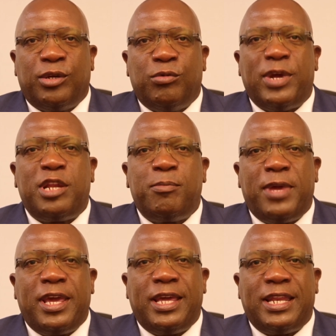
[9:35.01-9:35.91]

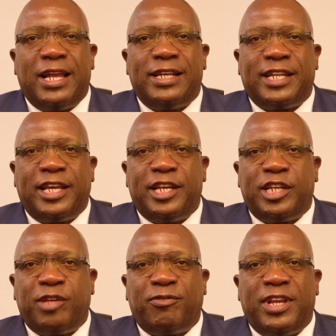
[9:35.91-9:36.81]
ready-made
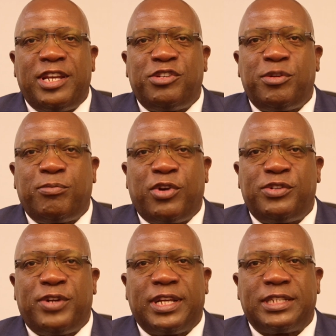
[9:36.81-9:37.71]
alternative energy
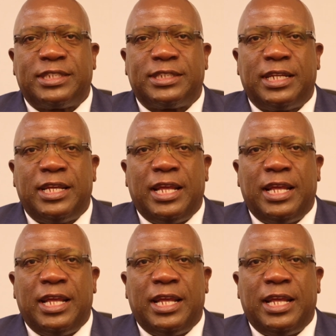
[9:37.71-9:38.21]
projects